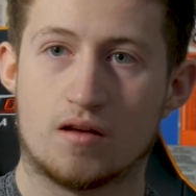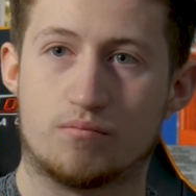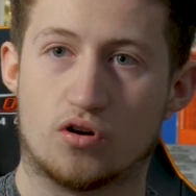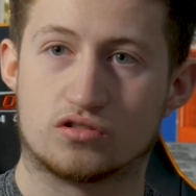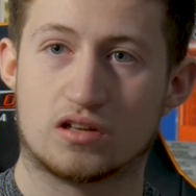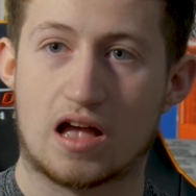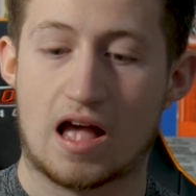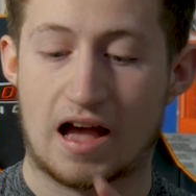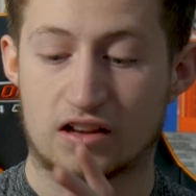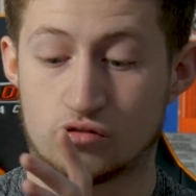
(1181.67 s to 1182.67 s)
but
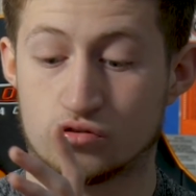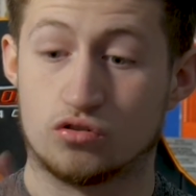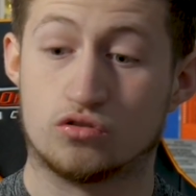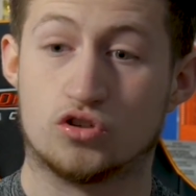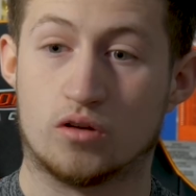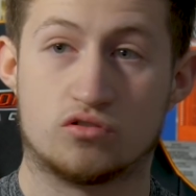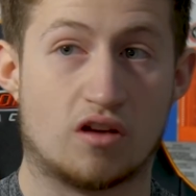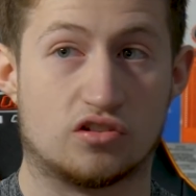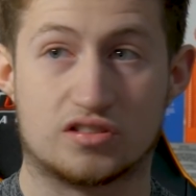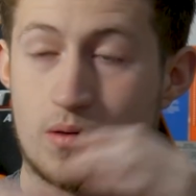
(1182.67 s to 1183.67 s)
I use YouTube to try
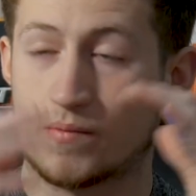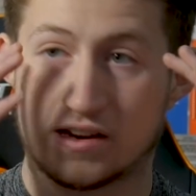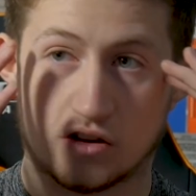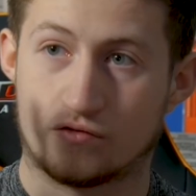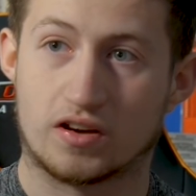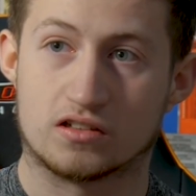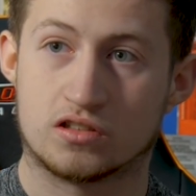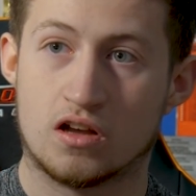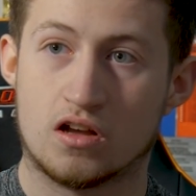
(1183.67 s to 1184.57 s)
and just get my mind off things.